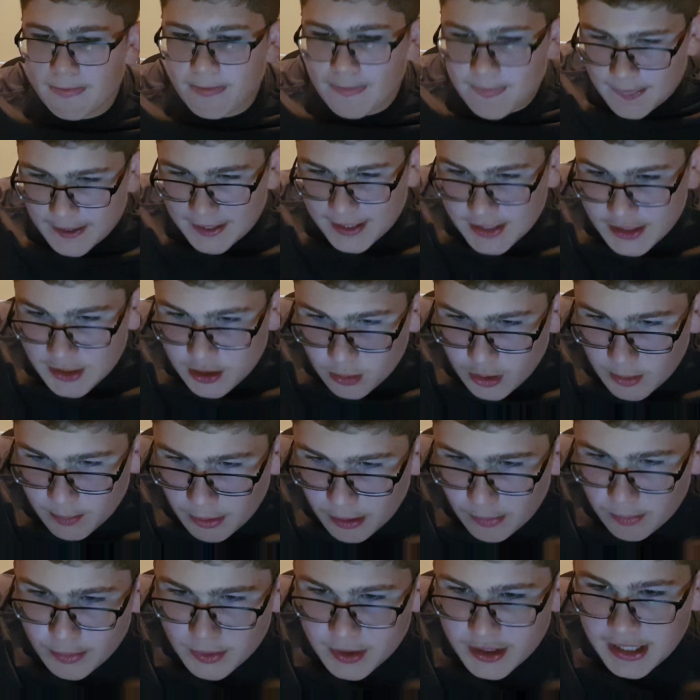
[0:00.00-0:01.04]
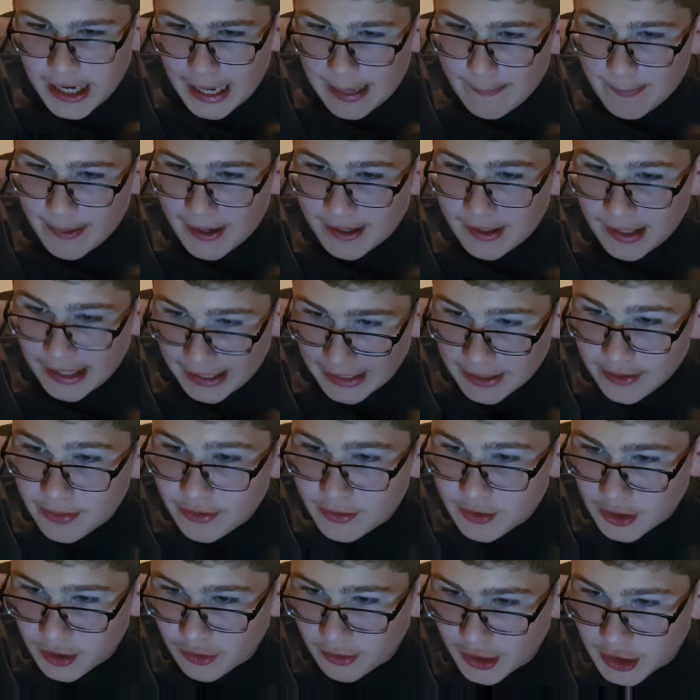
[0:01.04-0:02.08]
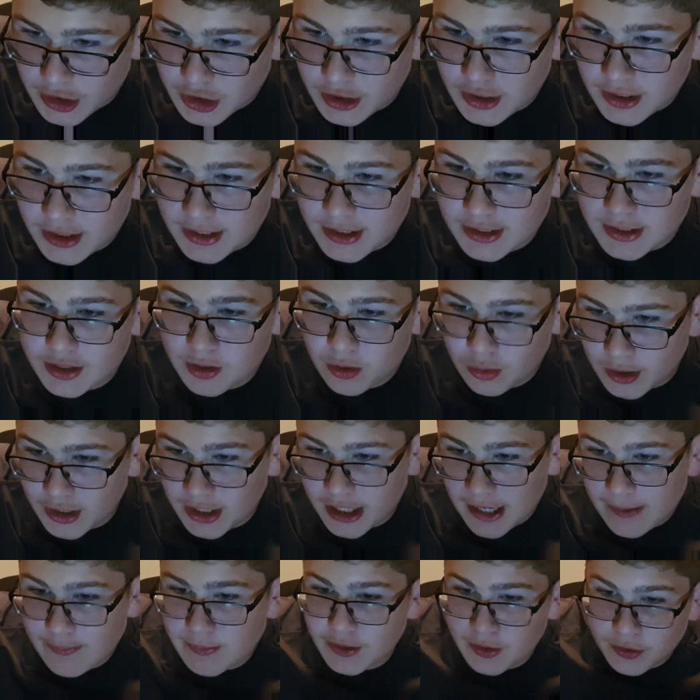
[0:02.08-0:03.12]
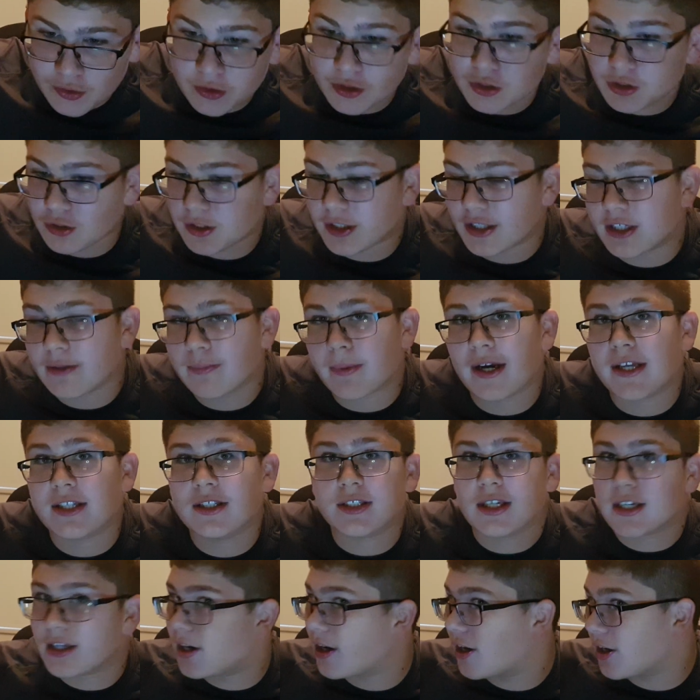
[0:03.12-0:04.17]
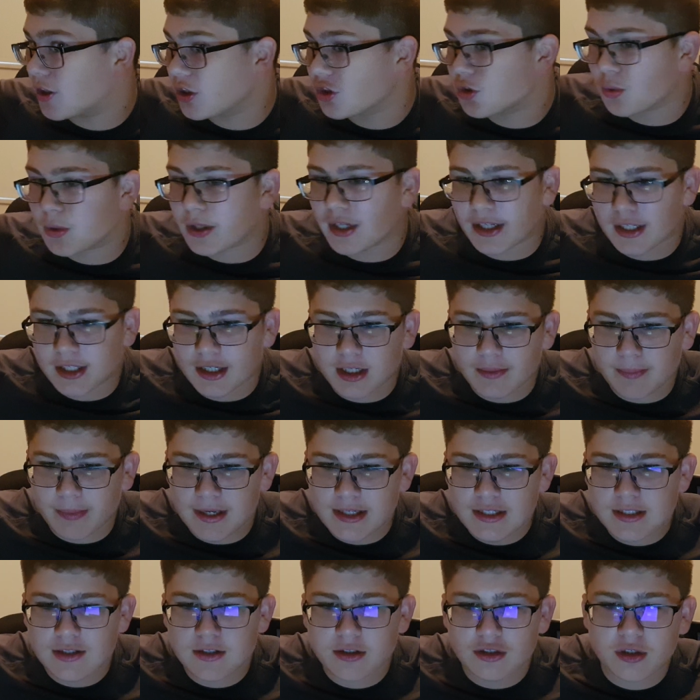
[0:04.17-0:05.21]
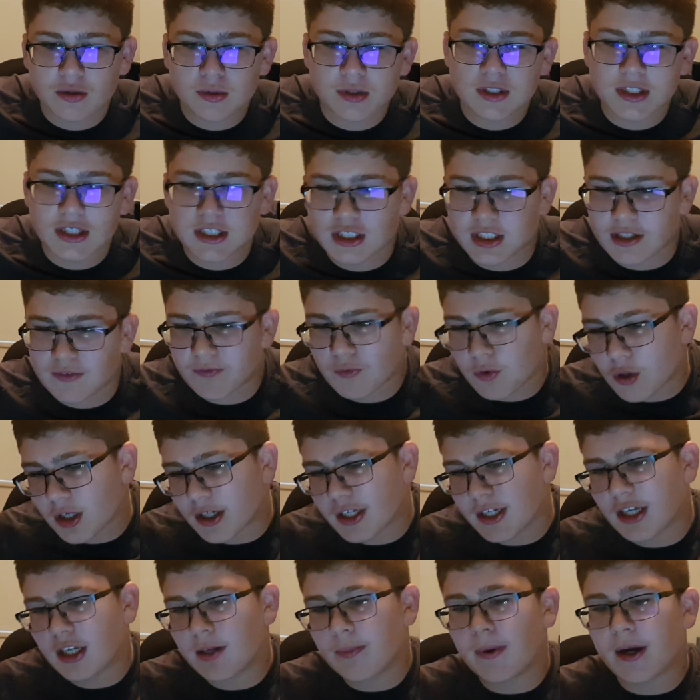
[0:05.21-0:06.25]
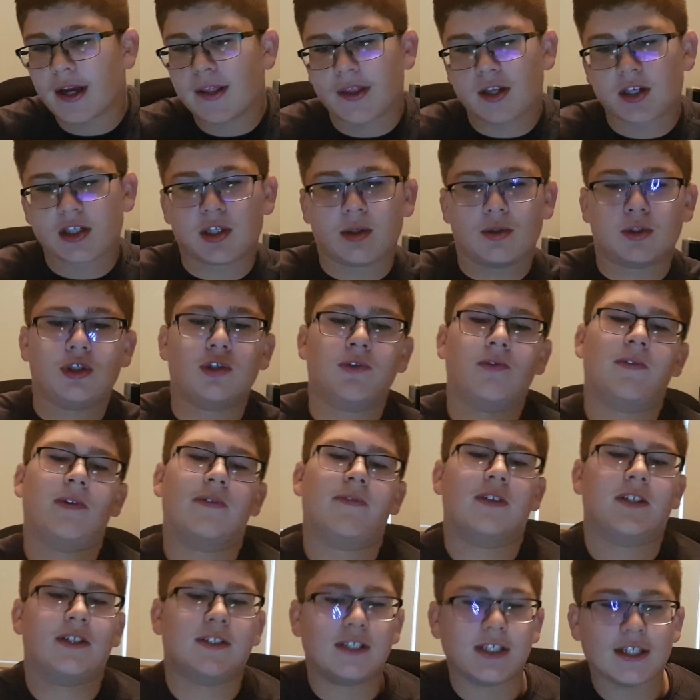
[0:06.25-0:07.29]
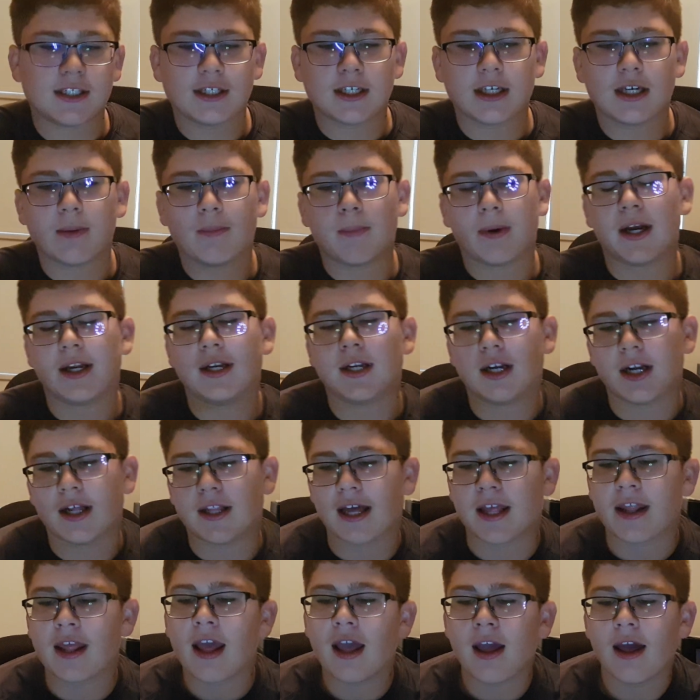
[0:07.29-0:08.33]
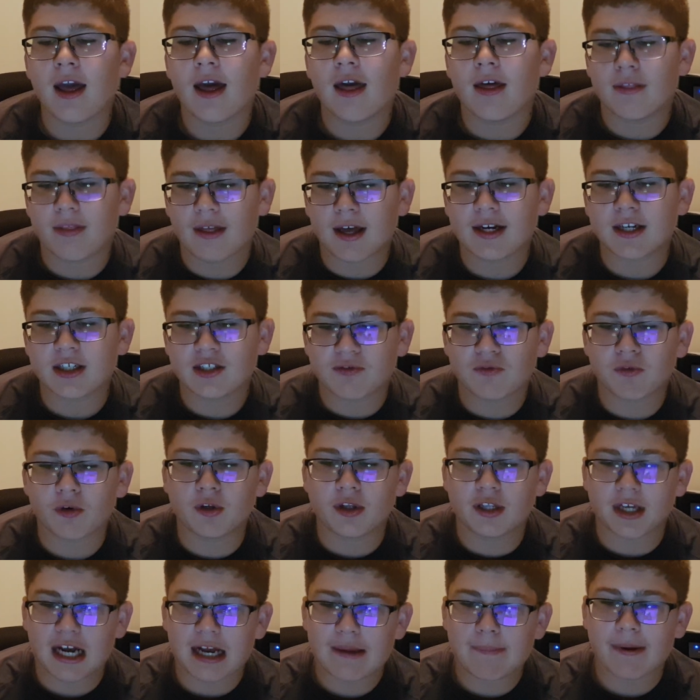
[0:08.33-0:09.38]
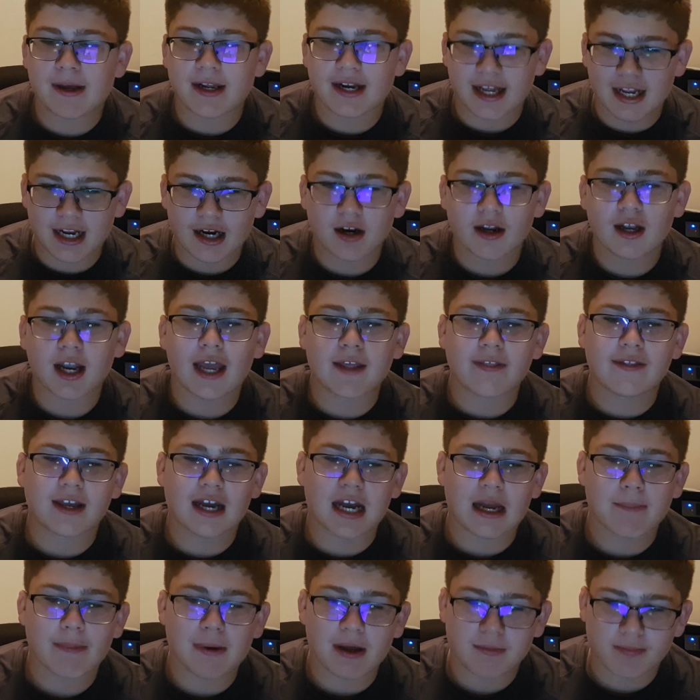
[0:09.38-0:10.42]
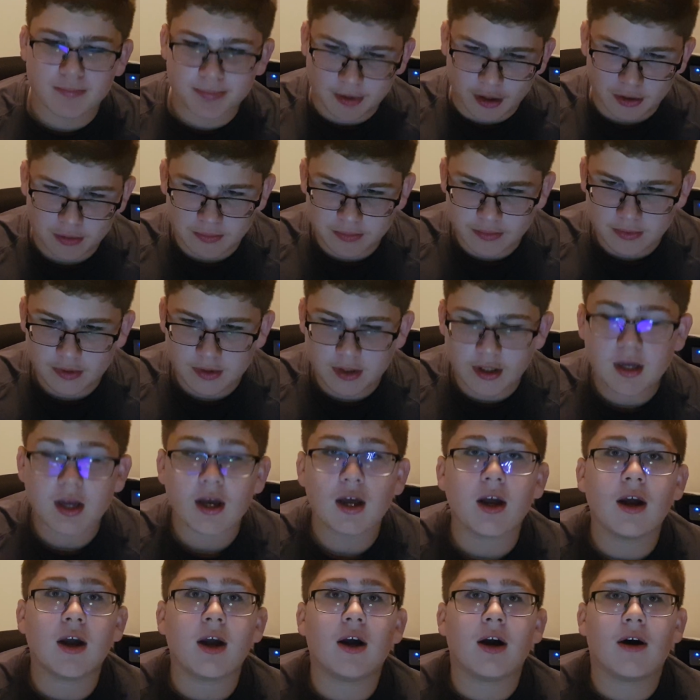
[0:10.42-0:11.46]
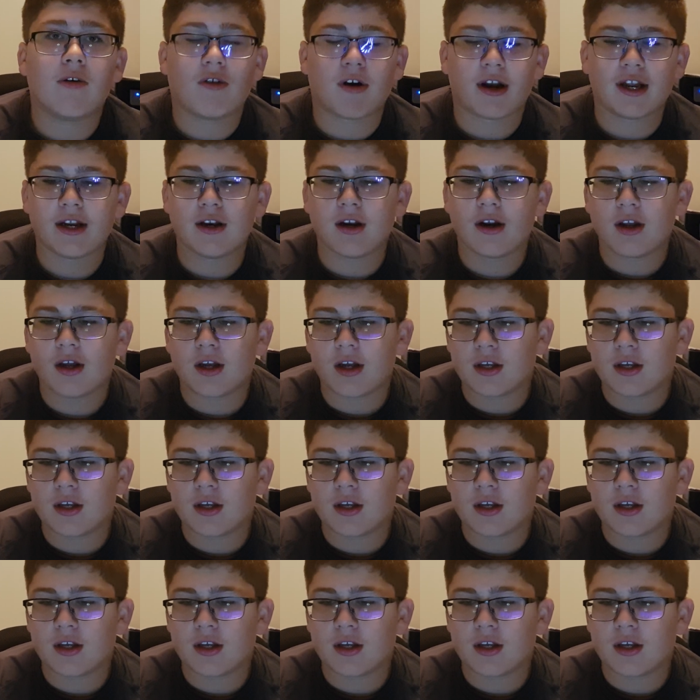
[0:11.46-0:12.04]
That is the only problem with the iPad 8th generation, is it only comes in 32 gigabytes and 128 gigabytes. There's no 64 gigabyte, there's no 256 gigabyte, none of that. That is for the iPad Air and the iPad Pro, right?